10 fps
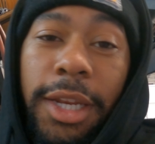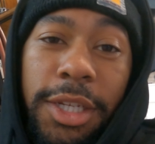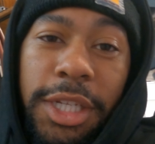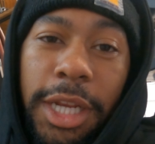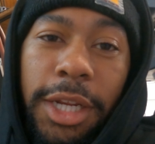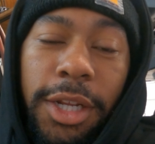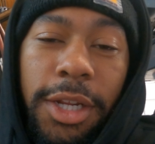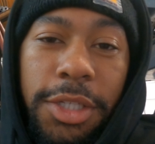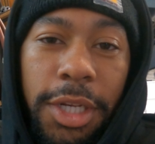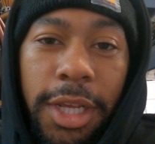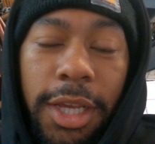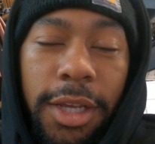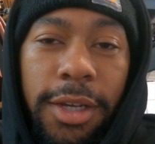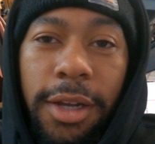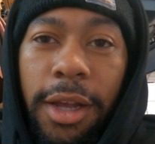it is getting done
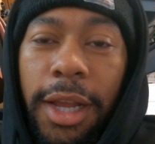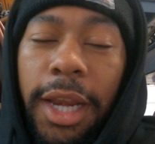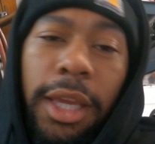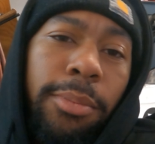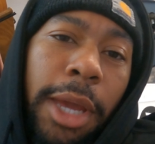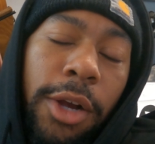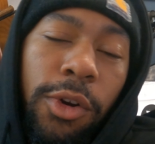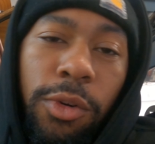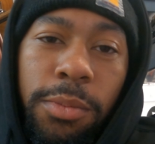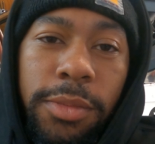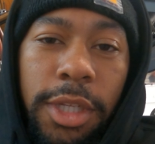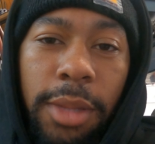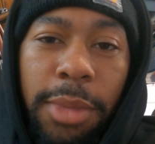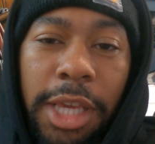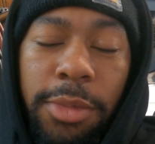today. Got to get back home to
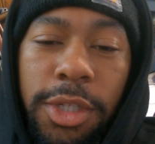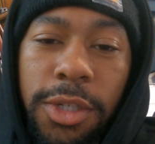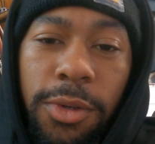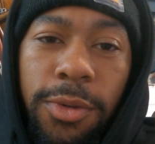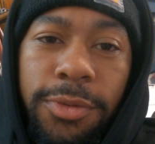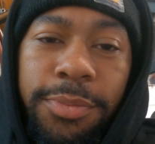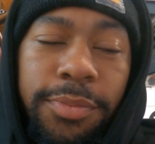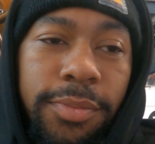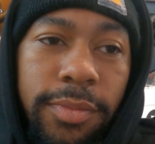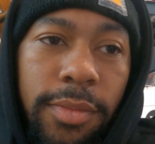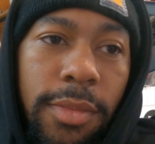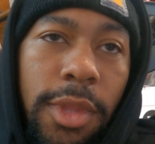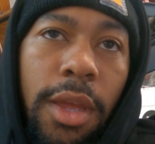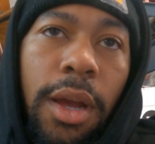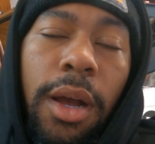the baby soon.
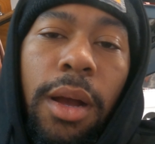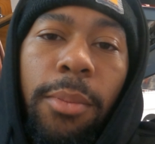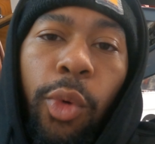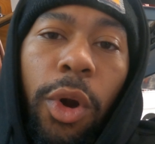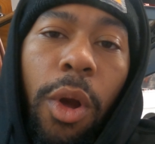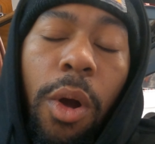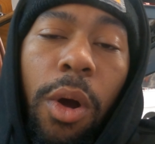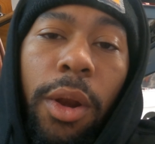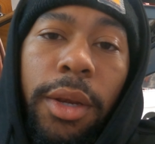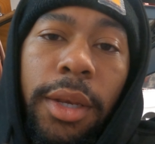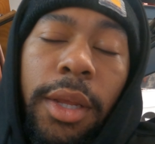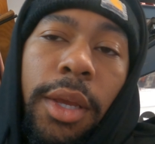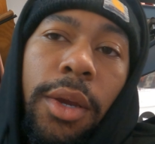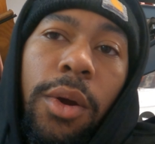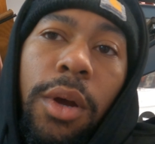We're on
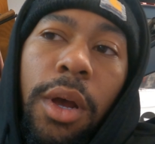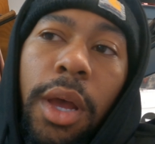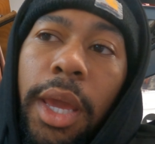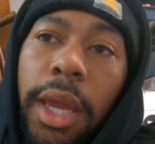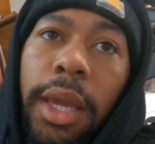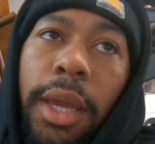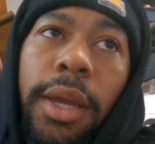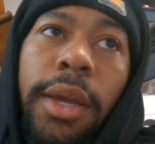a...